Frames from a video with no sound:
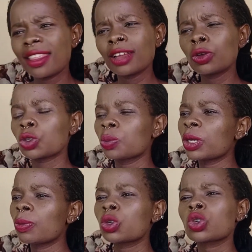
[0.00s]
then you should be able
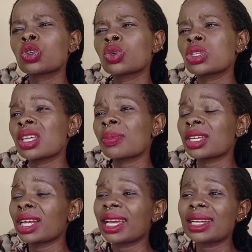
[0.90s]
to use something
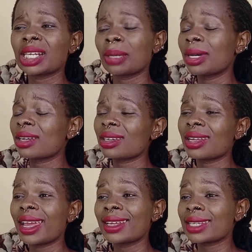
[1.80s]
like Grammarly
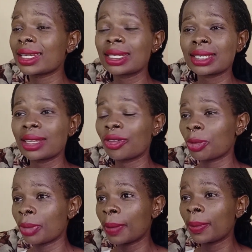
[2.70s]
and Turnitin.
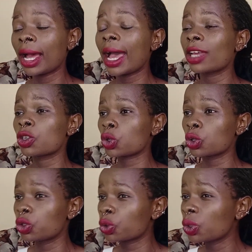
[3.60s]
Remember, I told
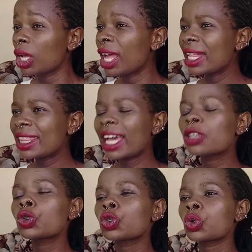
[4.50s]
you that you
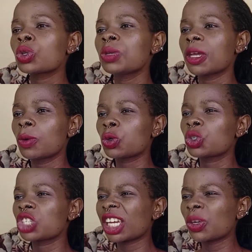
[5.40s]
should be able to
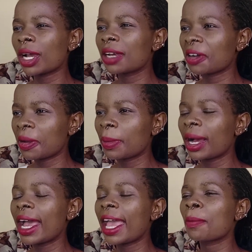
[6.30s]
check your grammar and